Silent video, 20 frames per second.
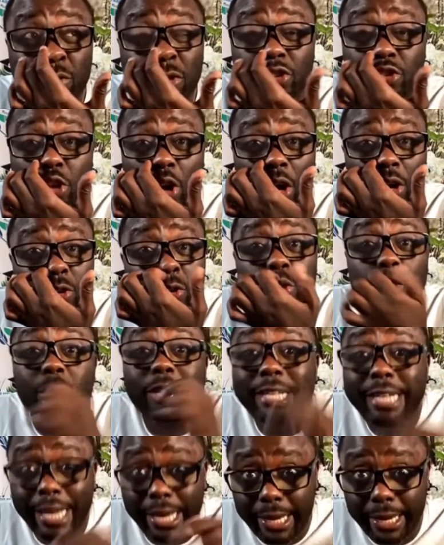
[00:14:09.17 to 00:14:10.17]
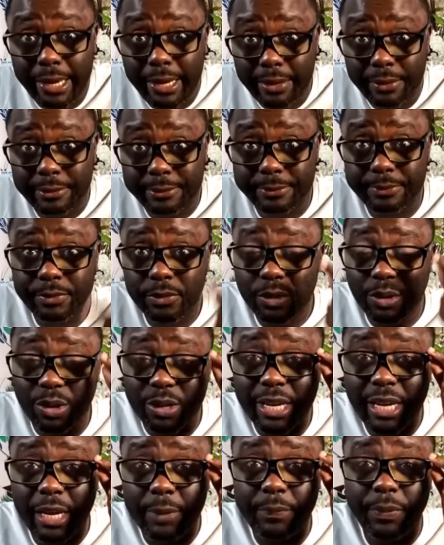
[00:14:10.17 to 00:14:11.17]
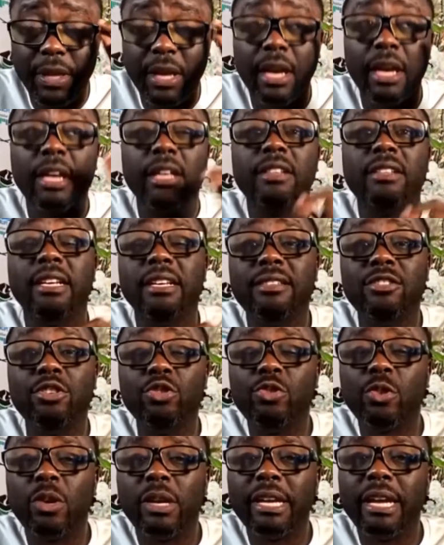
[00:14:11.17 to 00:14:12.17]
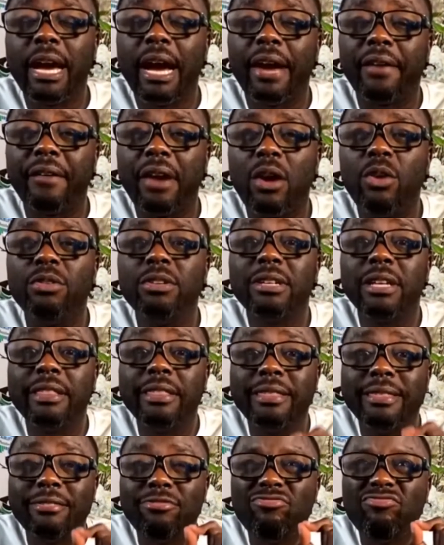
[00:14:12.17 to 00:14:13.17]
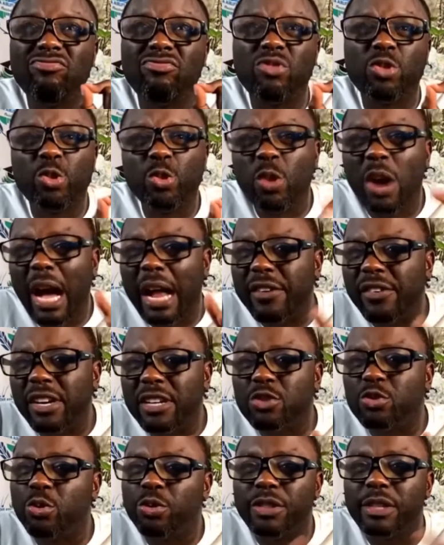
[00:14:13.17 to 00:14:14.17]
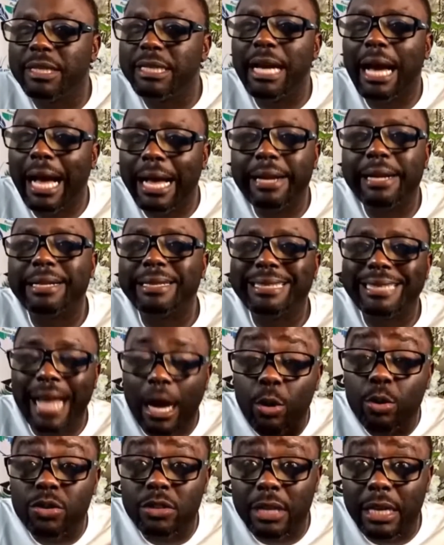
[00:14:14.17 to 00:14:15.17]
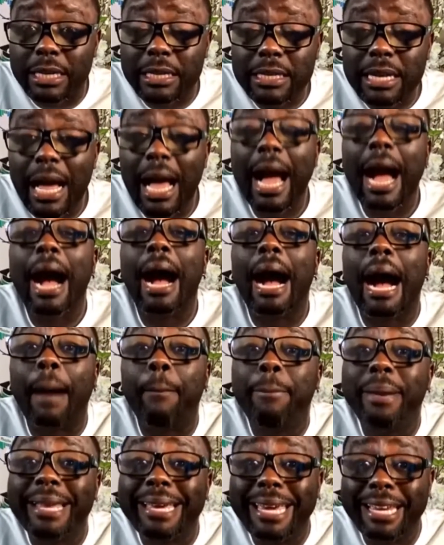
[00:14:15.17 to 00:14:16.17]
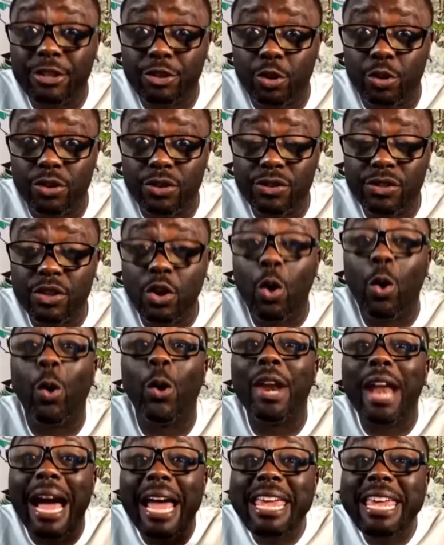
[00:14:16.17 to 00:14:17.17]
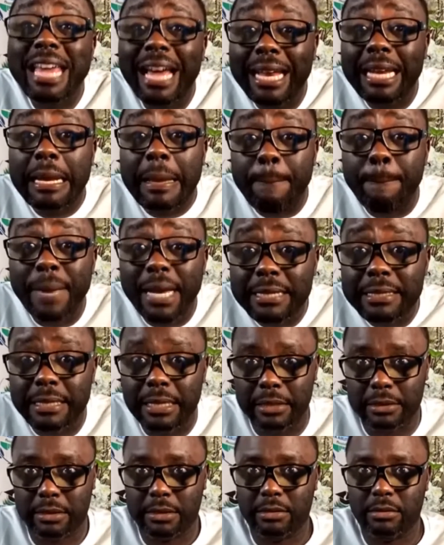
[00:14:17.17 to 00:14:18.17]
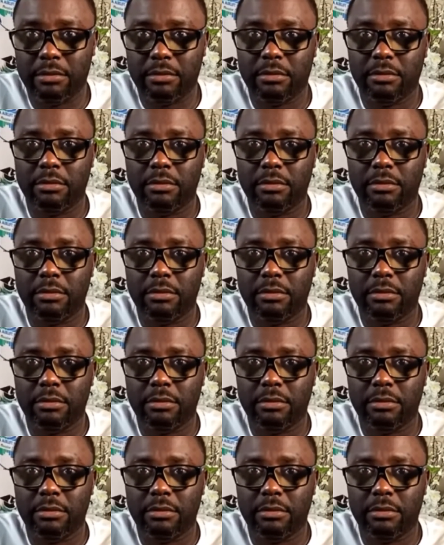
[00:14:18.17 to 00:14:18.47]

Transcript: we talk today, okay, there's usually around 200 to 300,000 applications on a yearly basis.